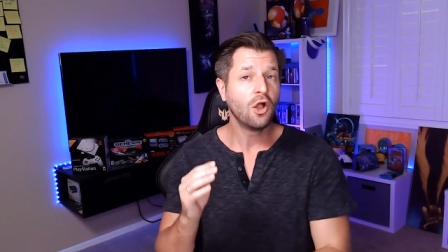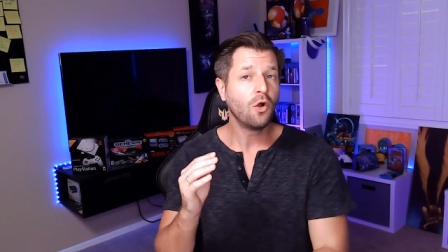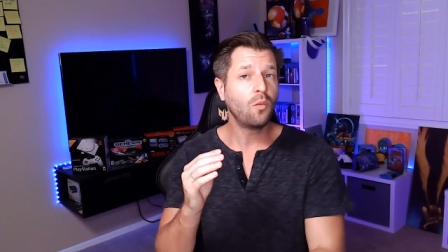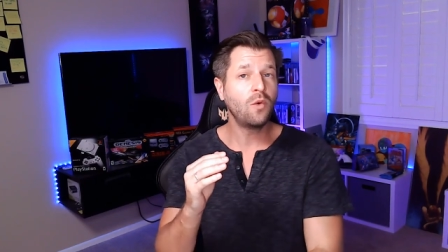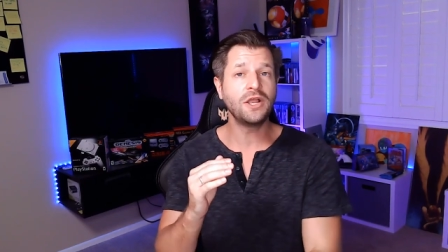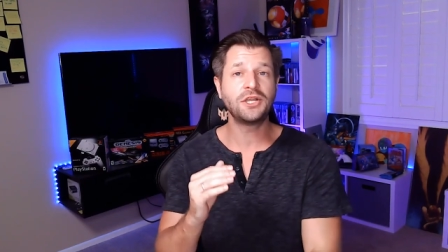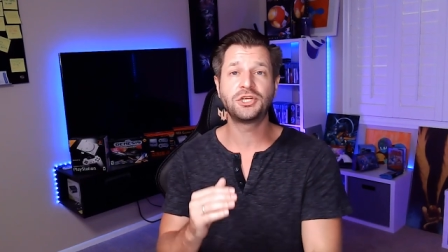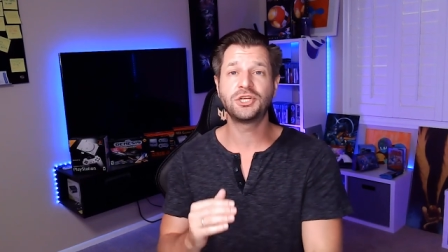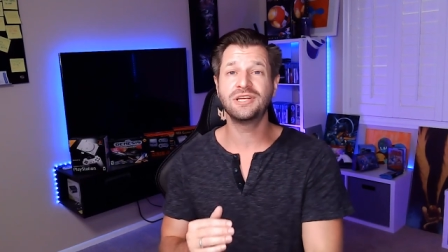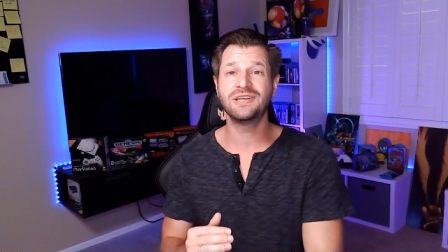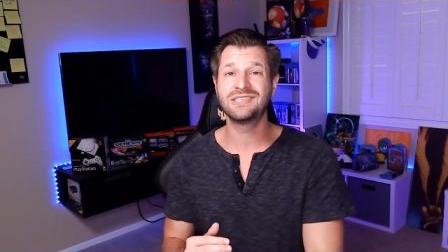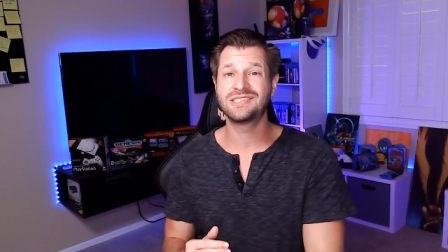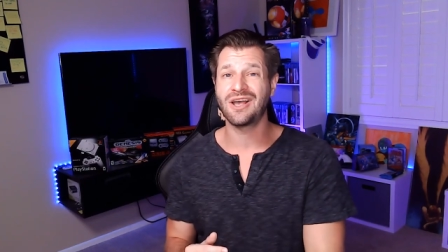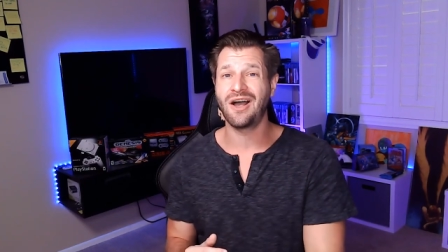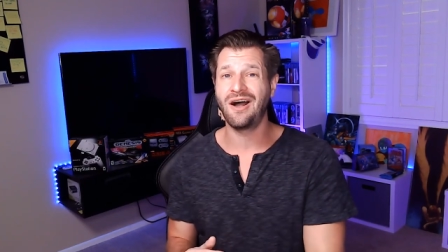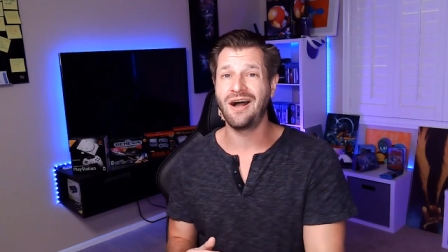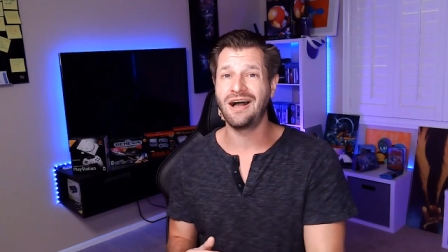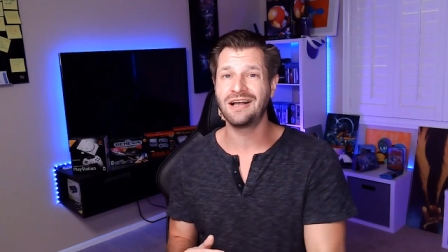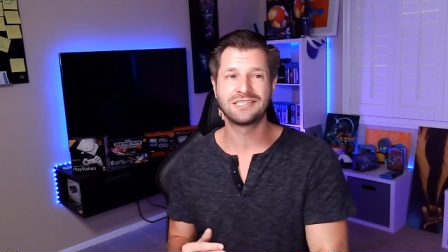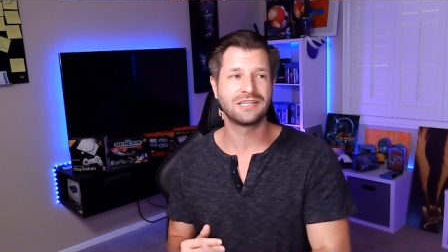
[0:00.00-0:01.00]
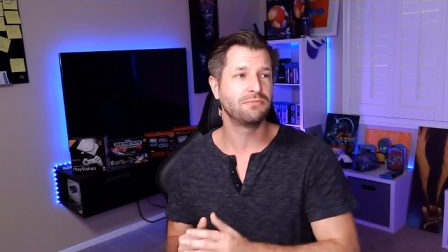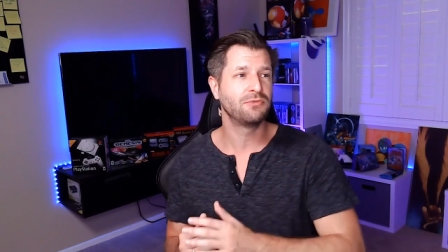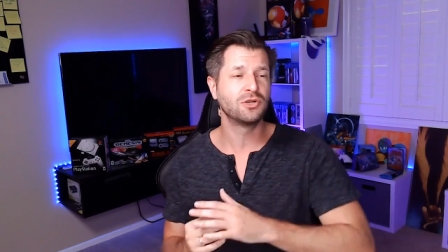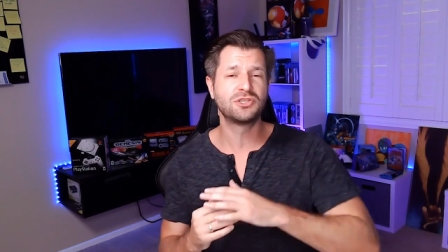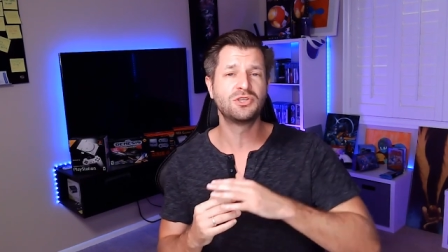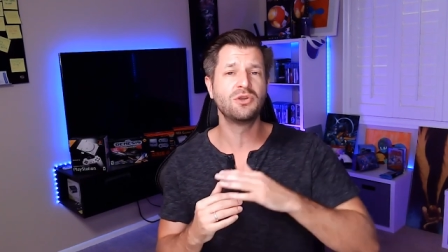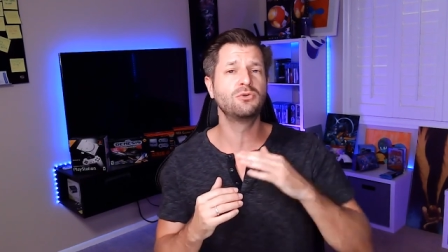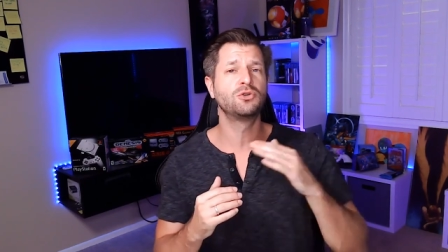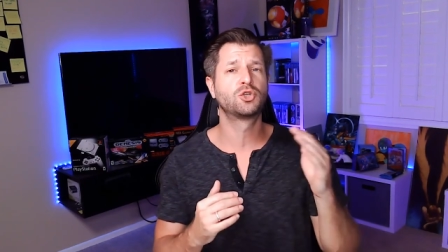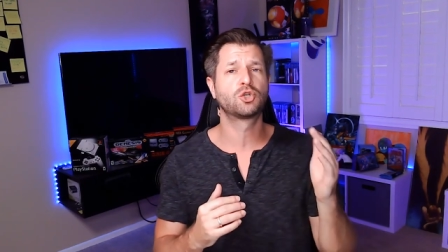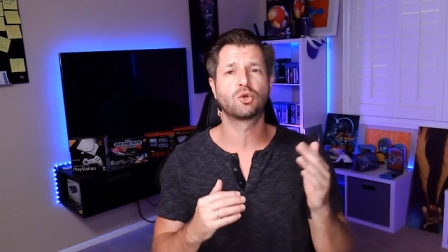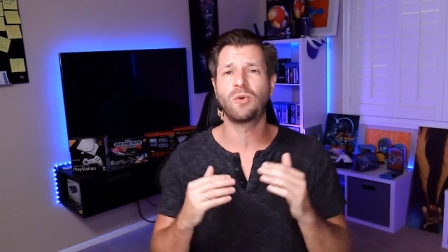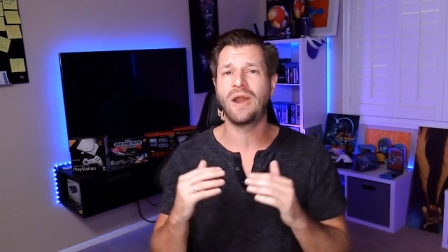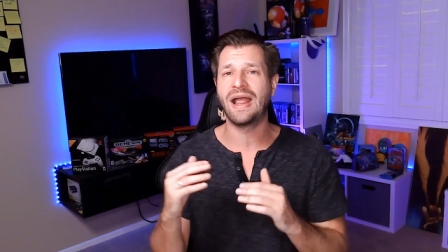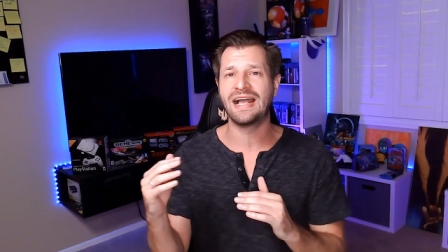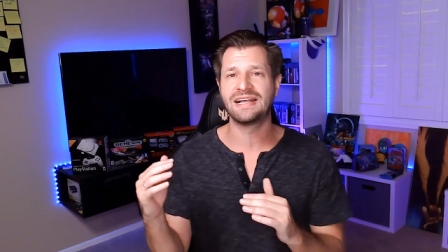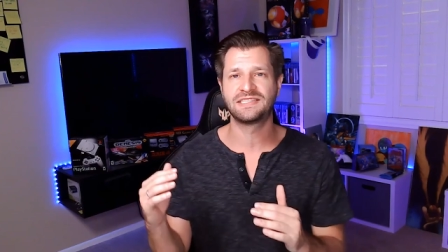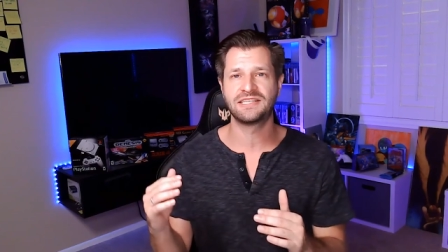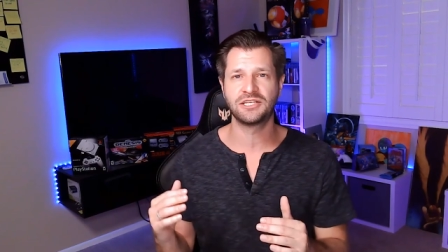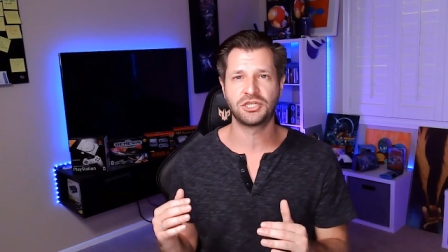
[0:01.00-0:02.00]
which is awesome. There's no
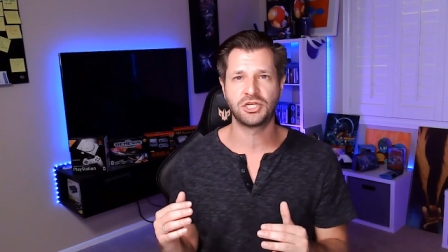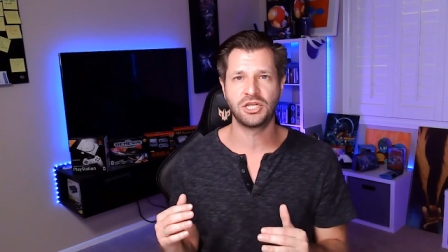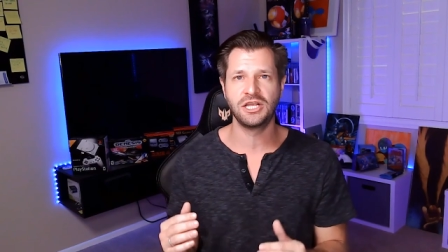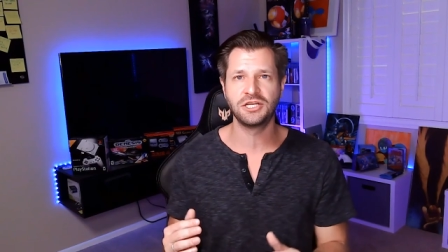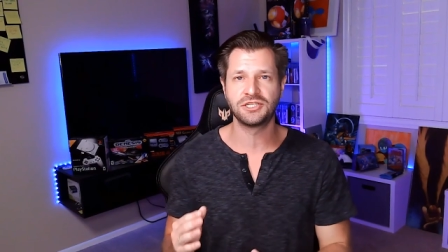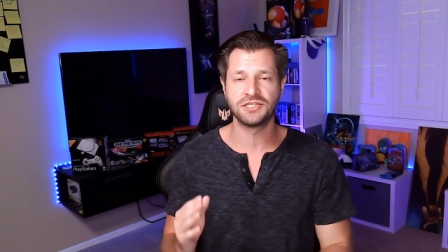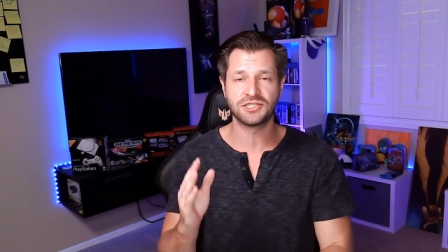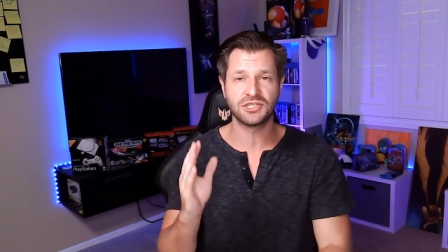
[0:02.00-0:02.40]
drastic changes,